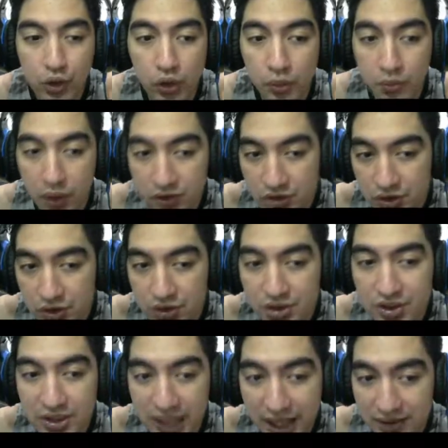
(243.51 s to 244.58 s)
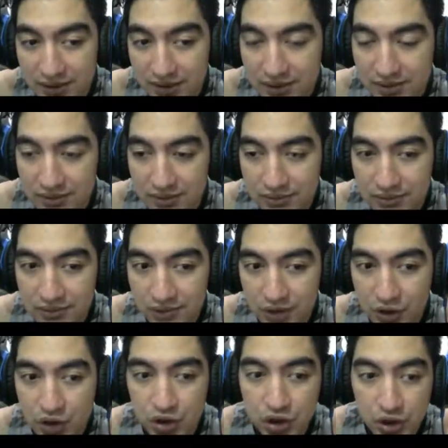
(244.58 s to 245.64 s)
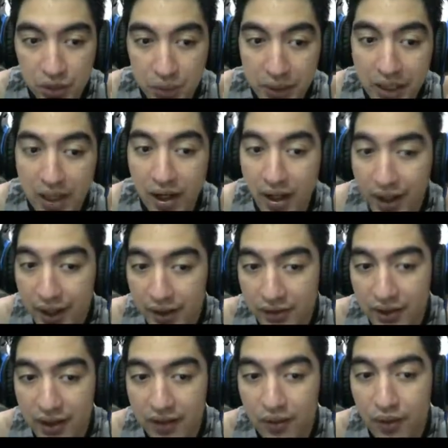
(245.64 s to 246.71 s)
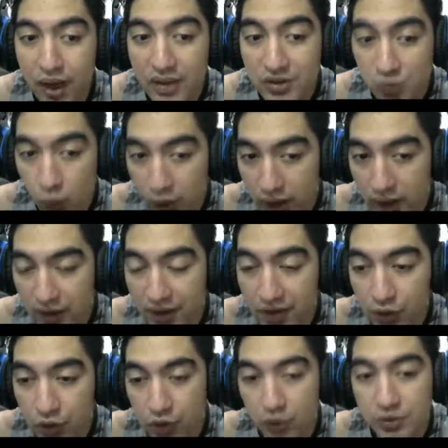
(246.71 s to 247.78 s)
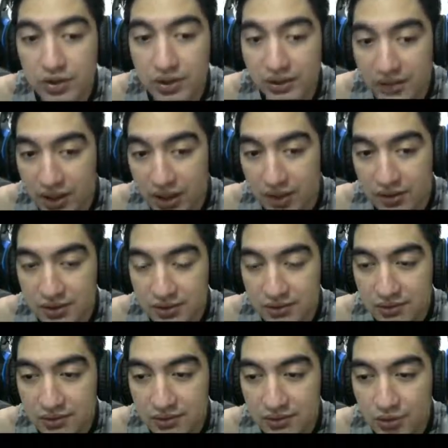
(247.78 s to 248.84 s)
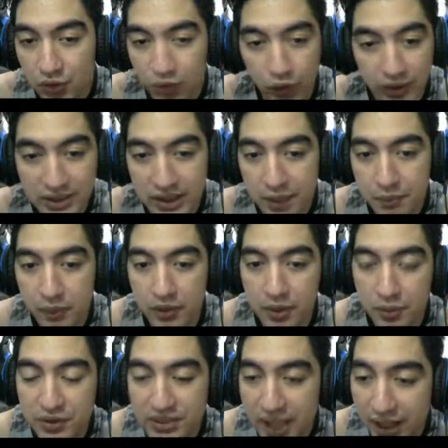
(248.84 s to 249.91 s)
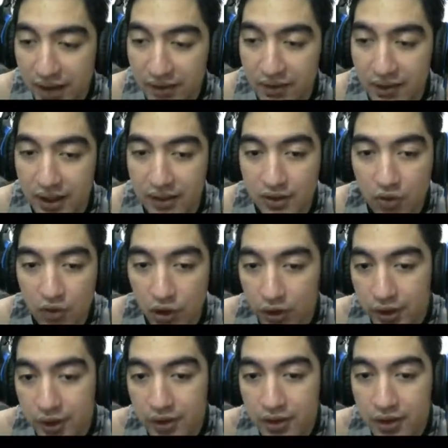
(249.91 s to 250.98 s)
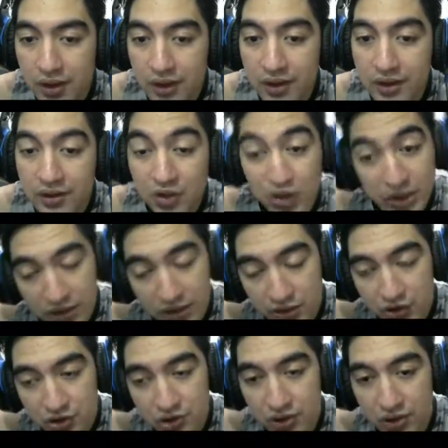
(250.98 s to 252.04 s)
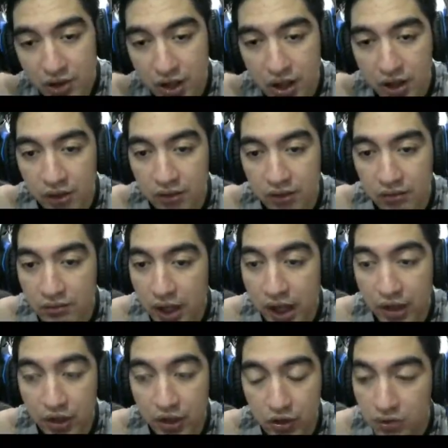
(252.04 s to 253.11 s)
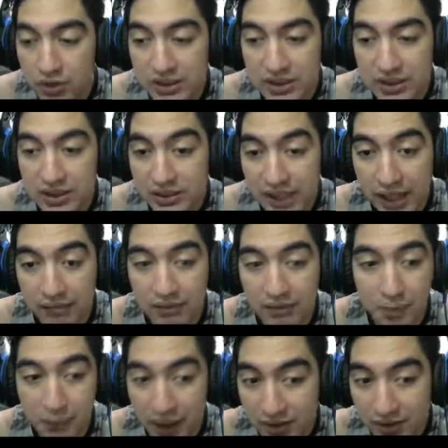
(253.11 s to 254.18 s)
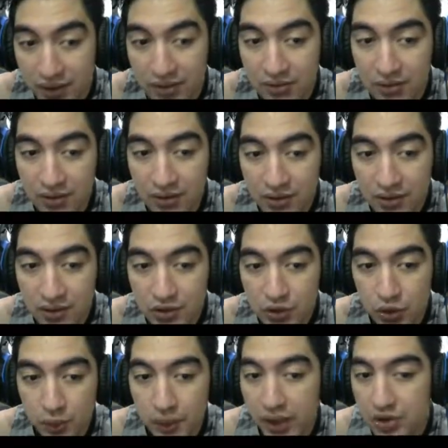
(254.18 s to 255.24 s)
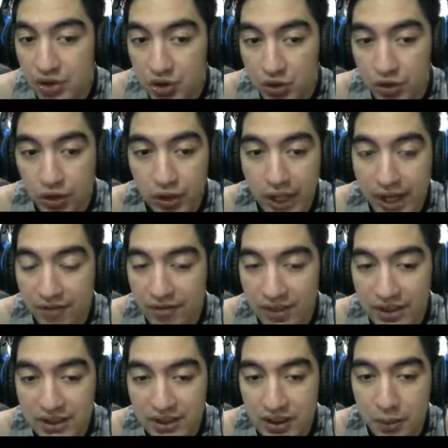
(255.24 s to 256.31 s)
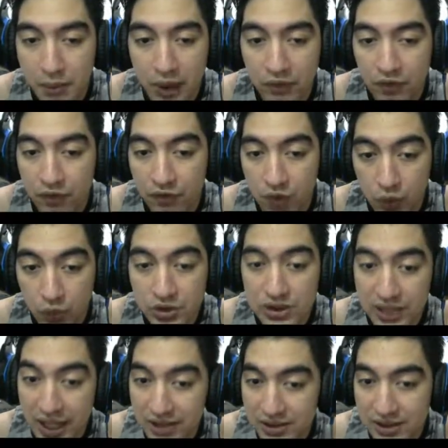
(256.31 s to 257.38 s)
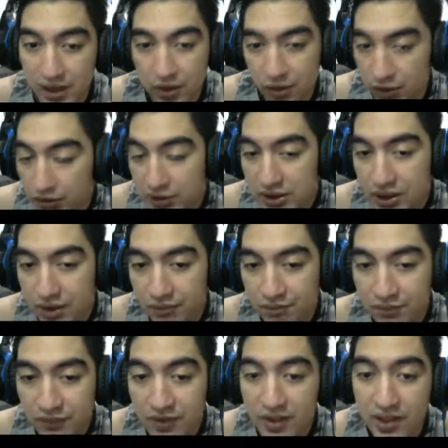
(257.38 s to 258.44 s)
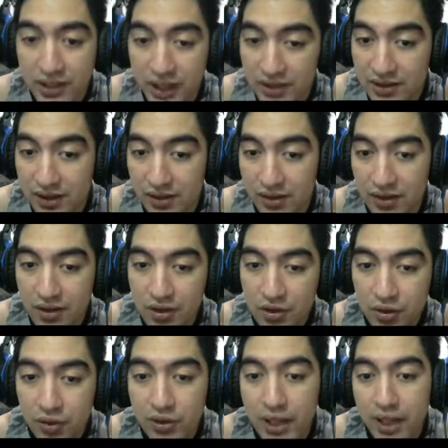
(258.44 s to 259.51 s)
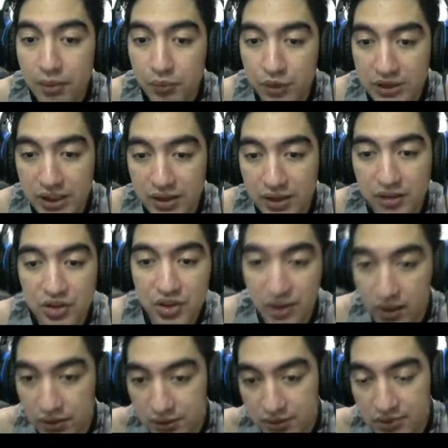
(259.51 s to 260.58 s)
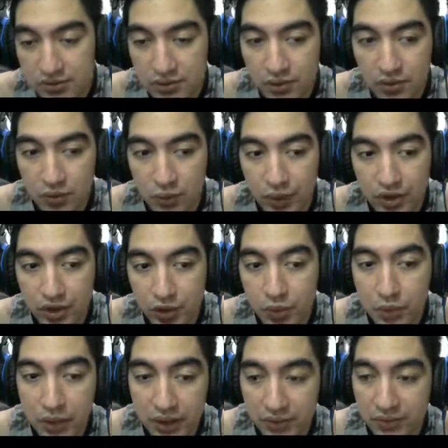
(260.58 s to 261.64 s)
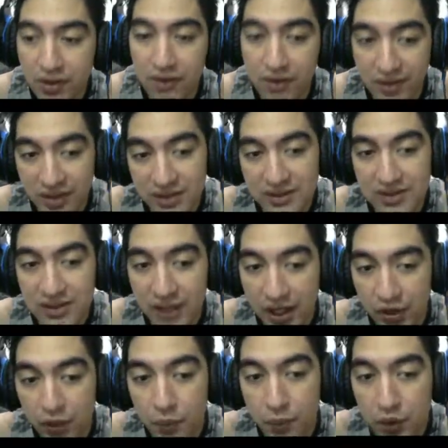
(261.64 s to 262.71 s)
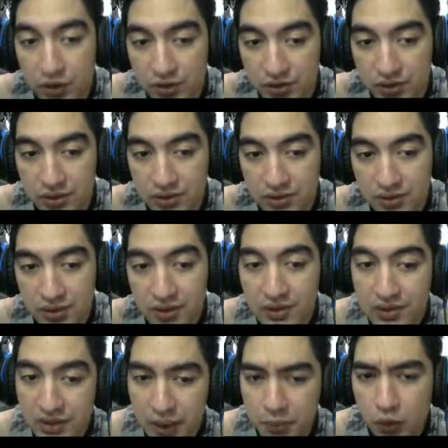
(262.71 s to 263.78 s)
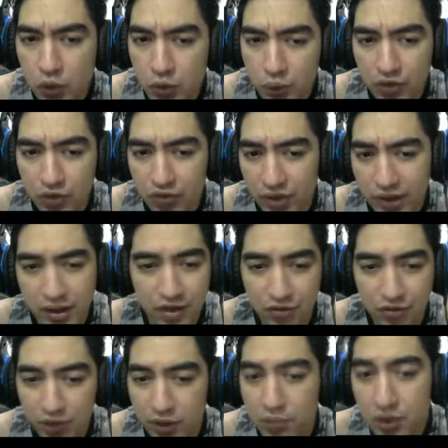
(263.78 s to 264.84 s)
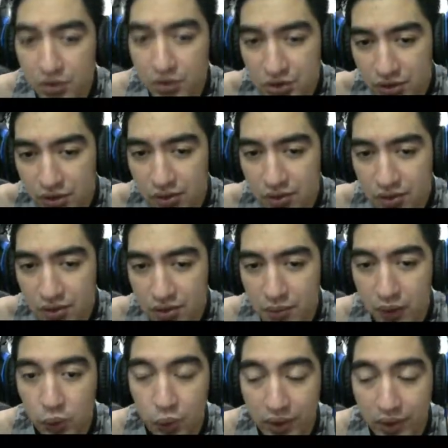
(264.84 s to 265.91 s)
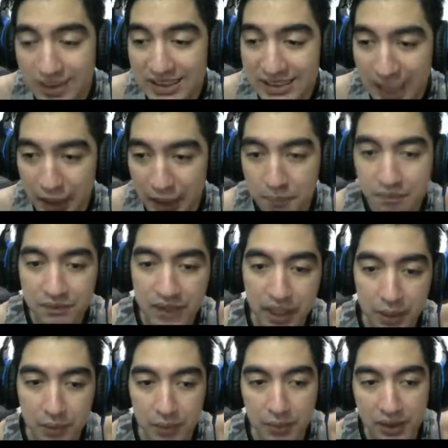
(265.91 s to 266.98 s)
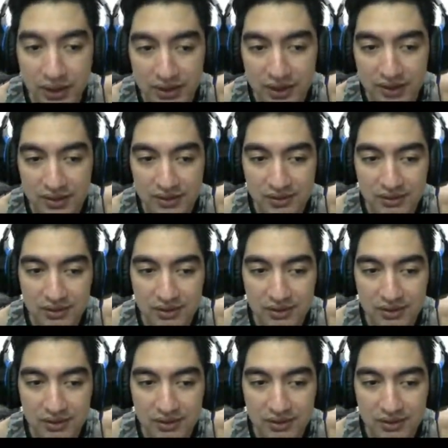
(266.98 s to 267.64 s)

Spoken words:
monster stats should be aligned as well into those skills. So for example, the Poseidon and the Lauren skills are accuracy stat dependent. So make sure you'll have a decent amount of those stats, the accuracy, connected to that percentage skills when you build this kind of monsters. Same goes when you find a different monster, but with the same capabilities.